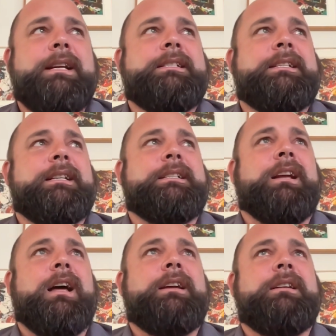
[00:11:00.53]
It's
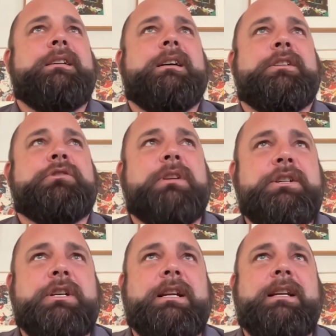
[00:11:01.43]
not
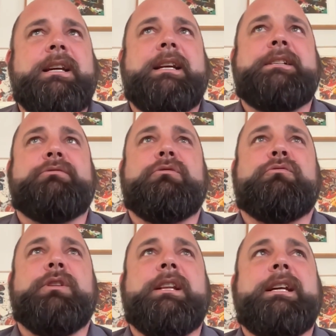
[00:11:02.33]
astringent. It
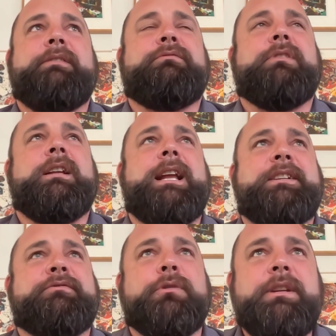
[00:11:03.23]
has
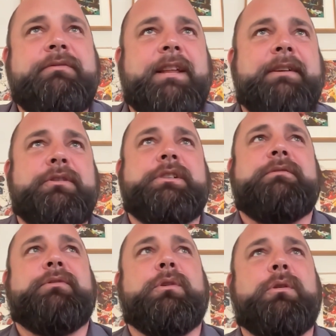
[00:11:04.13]
fruity flavors and
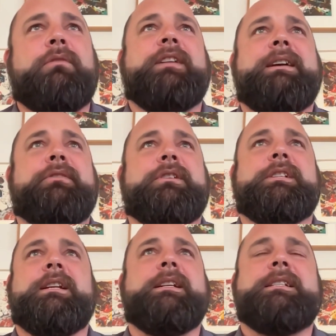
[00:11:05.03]
floral flavors,
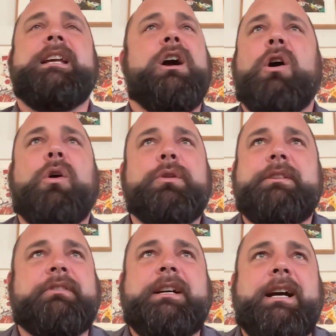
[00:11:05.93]
and it's a whole
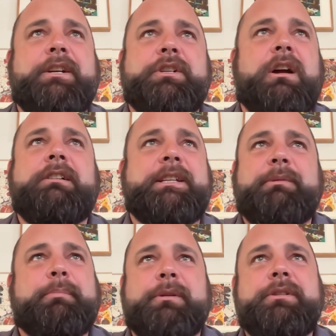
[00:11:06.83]
different kind of chocolate that we
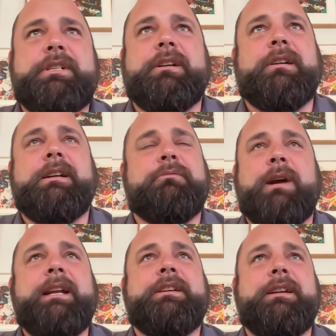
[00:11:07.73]
produce here
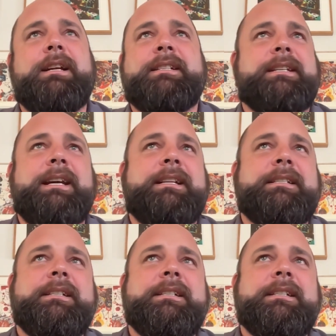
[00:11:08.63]
right in the United States.